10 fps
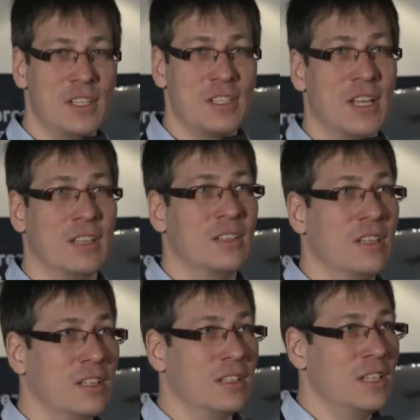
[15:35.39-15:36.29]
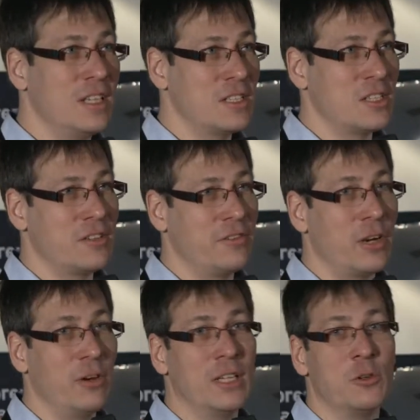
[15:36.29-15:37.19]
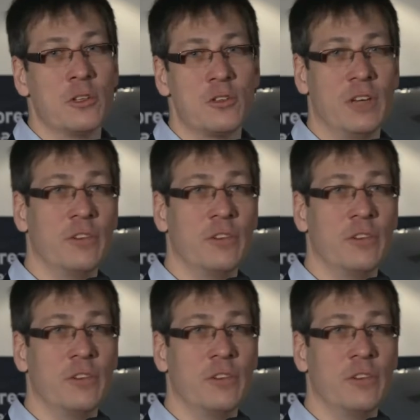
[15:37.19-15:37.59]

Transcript: is that these regulate also